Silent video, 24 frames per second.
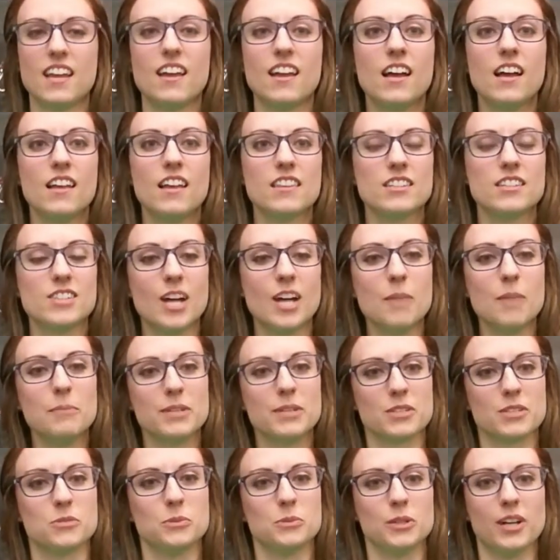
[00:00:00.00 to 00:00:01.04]
The
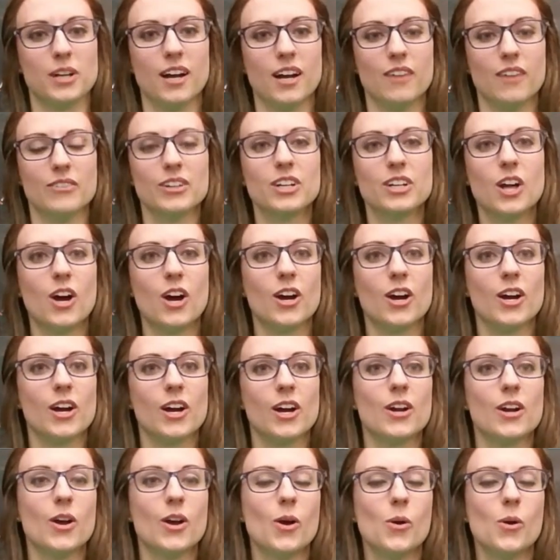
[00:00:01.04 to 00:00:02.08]
topics we'll cover
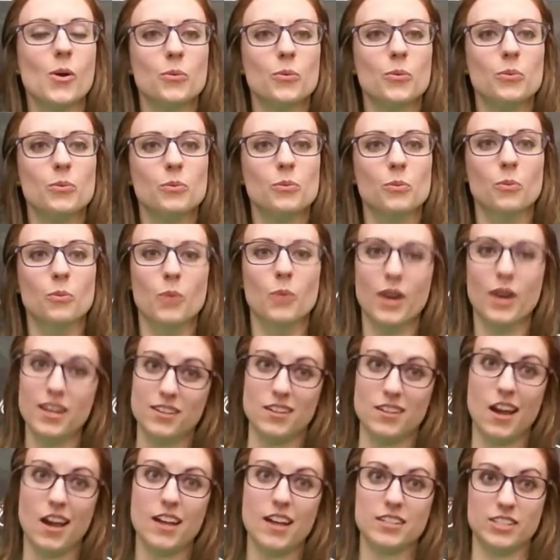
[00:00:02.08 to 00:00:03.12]
are what
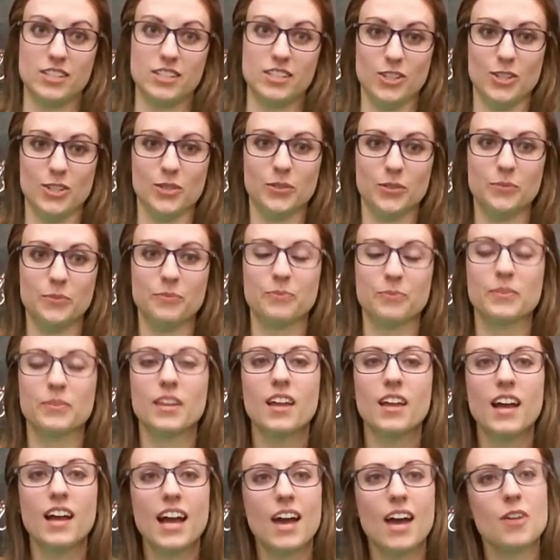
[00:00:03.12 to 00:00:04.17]
not to do,
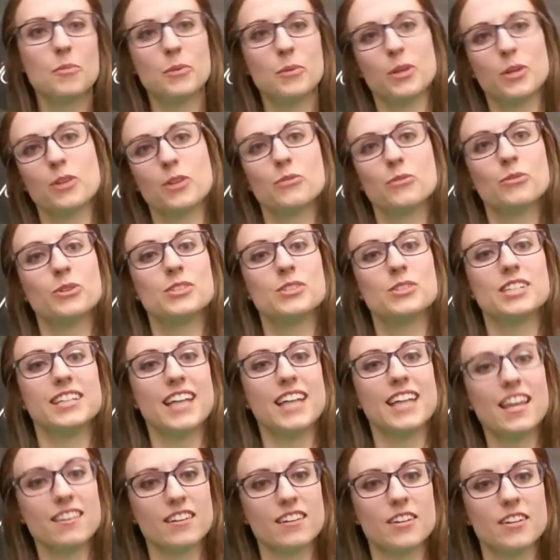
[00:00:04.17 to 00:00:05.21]
how to put your flute
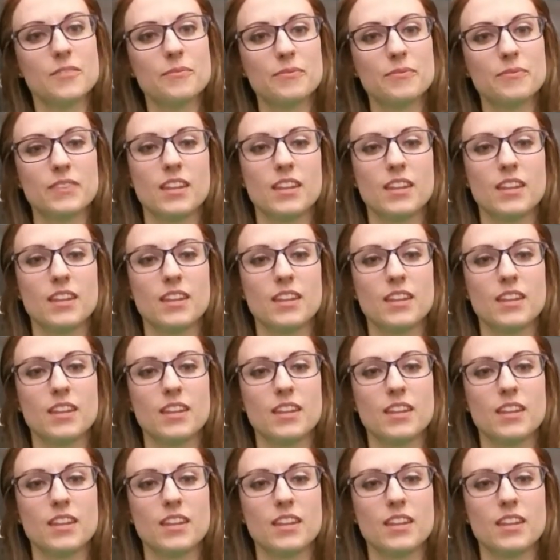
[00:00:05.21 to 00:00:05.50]
together,